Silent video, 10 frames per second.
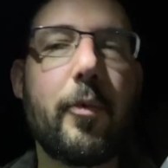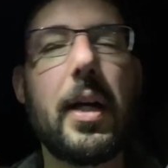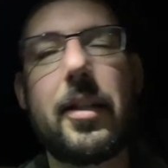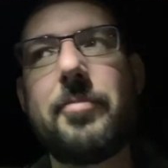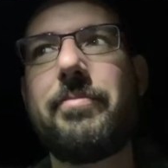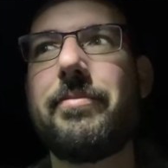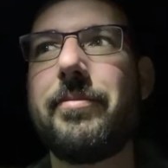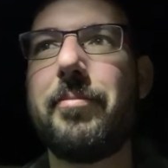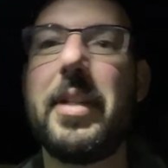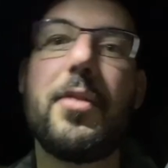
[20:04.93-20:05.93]
well,
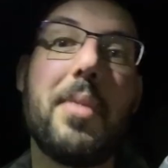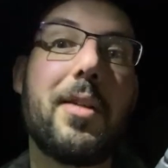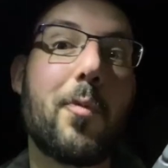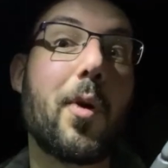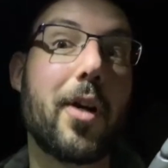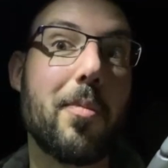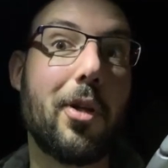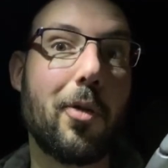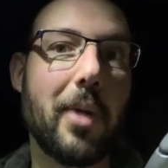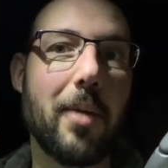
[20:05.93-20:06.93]
you might worry a
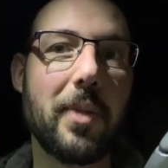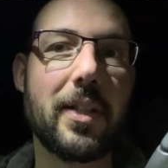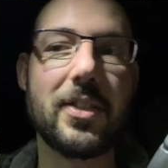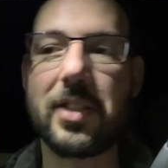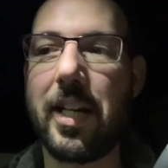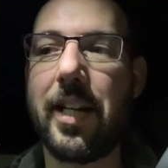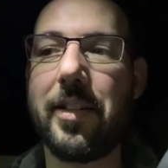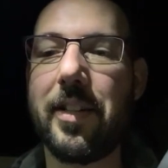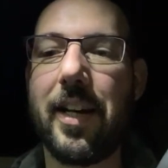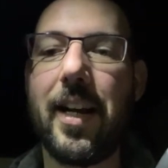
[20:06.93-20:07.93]
little bit because
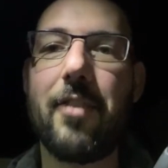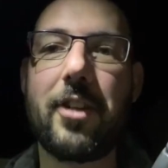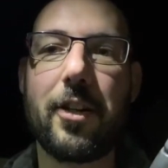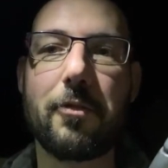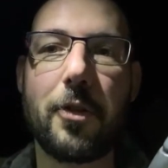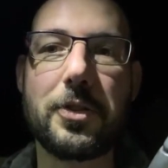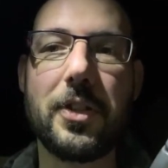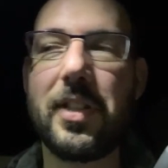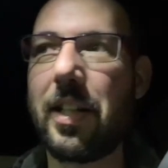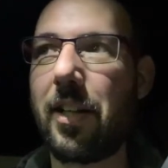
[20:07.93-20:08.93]
I have kind of
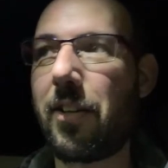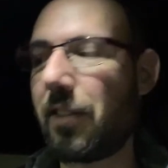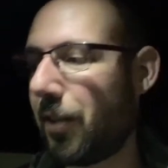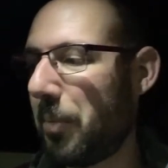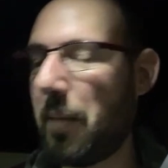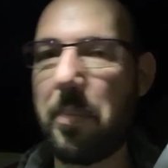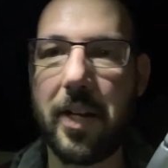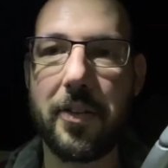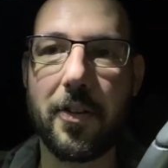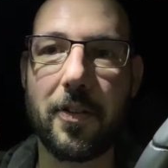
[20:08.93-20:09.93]
roasted TLR a little bit
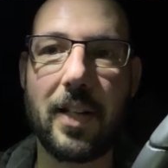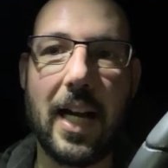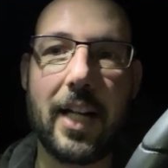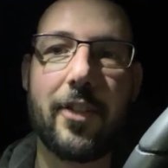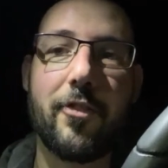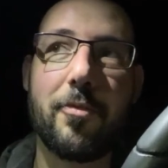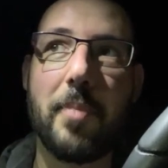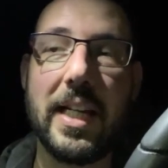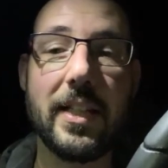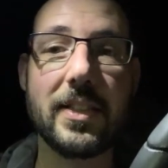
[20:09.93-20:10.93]
by their lack of
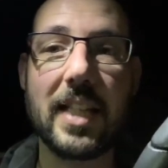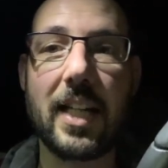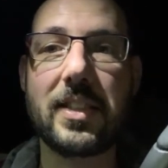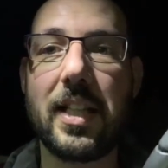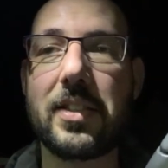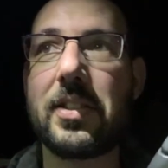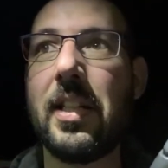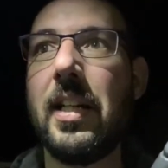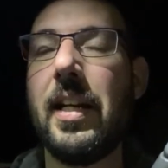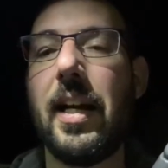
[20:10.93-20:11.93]
maintenance access
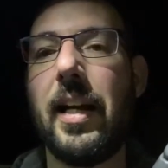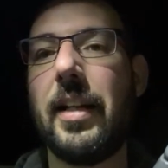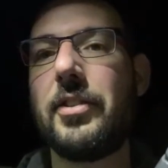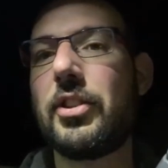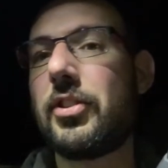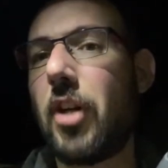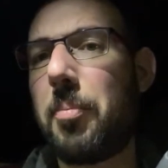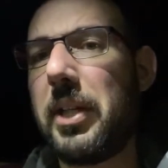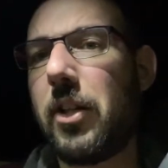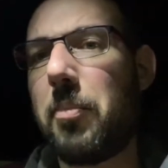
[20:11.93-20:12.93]
and just not
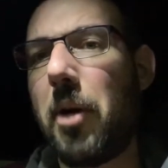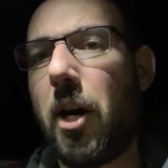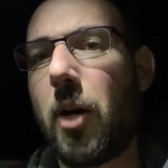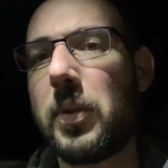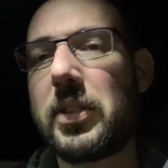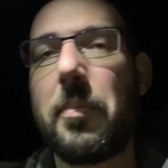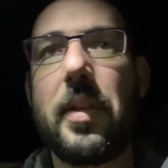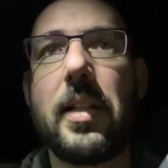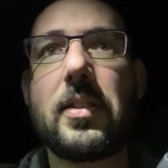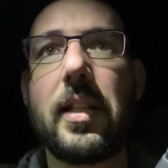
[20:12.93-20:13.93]
being on par with some
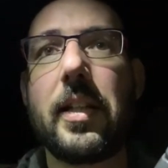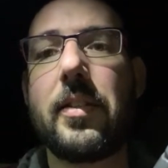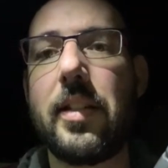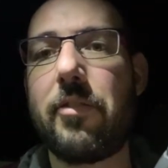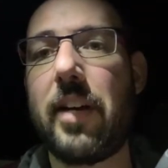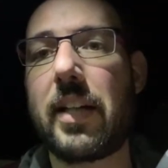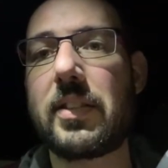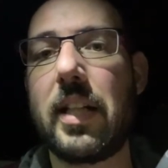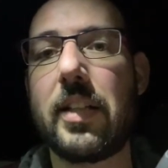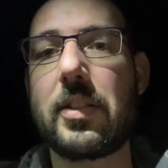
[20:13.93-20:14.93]
things like diff
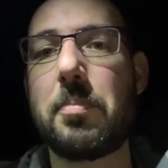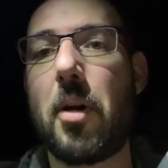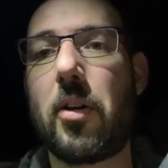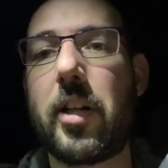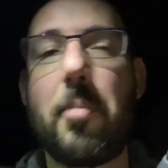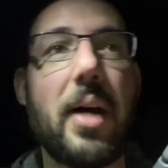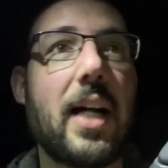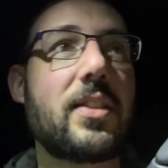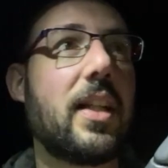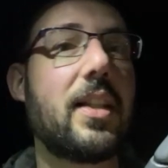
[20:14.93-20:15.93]
access, ball cup
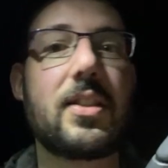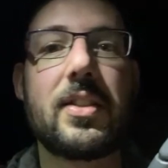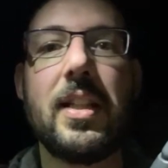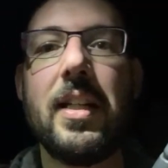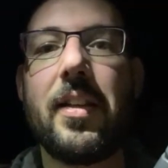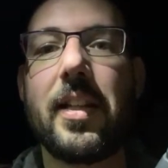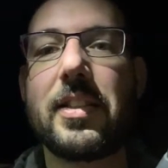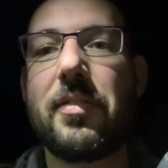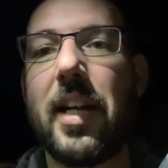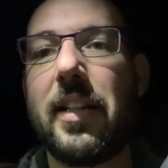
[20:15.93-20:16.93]
access, things
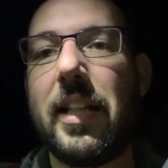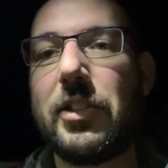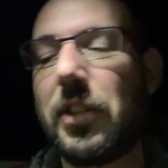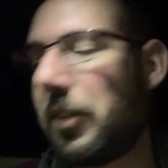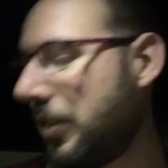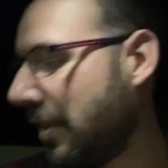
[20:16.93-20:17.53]
of that nature.